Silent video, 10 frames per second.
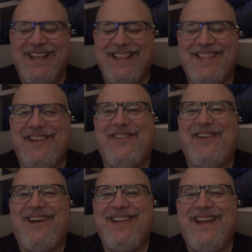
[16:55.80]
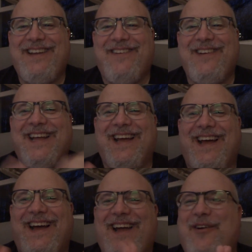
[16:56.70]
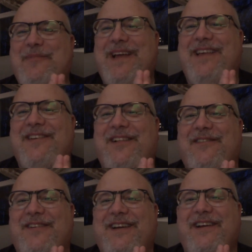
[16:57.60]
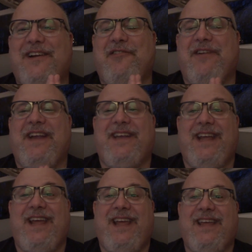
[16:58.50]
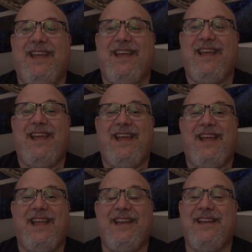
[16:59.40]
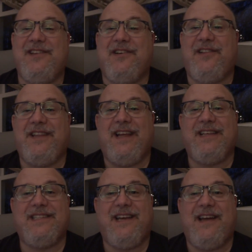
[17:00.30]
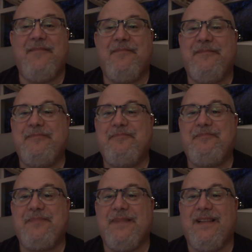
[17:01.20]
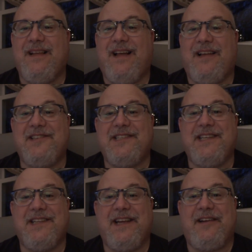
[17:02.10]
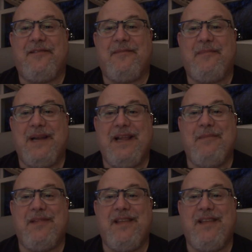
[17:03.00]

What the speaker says: so on that note, I hope you guys all have a great day, and until the next time, I'll see you later. My name is